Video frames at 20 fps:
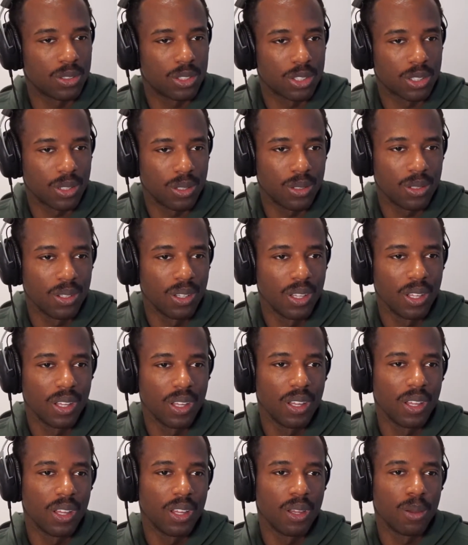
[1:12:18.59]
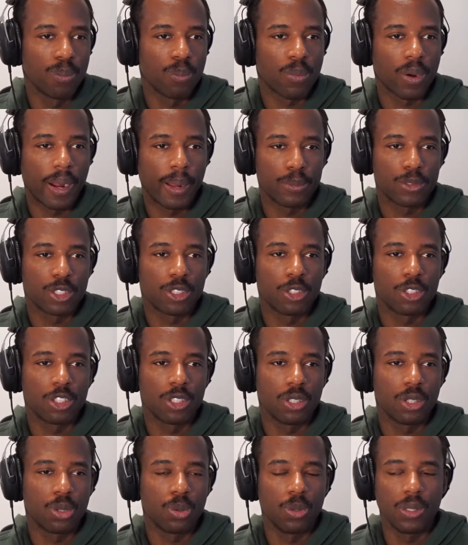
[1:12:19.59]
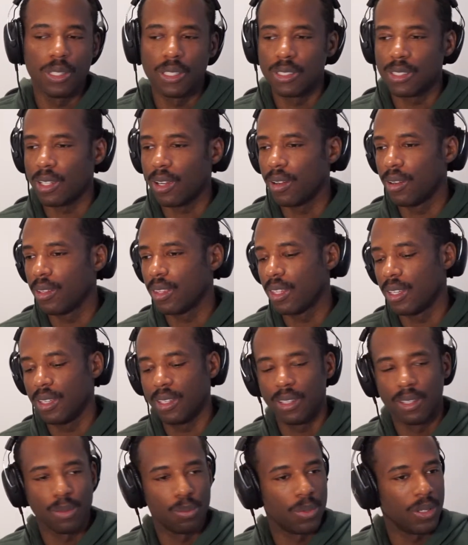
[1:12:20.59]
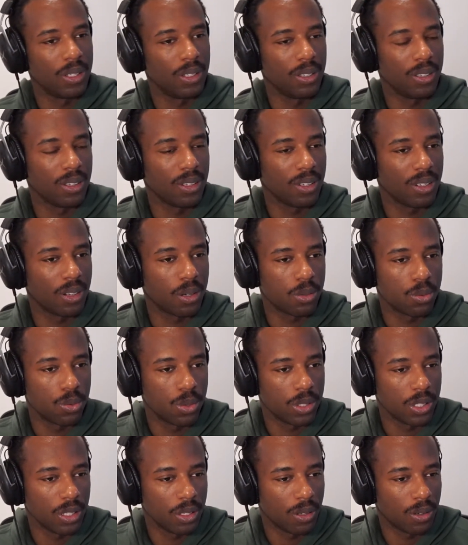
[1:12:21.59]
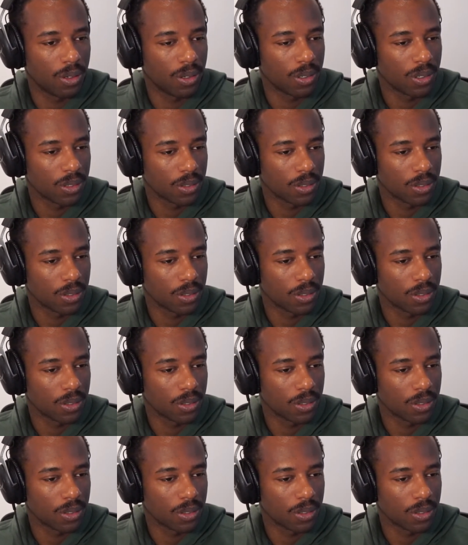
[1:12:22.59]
So perhaps searching through the entire thing could be really long.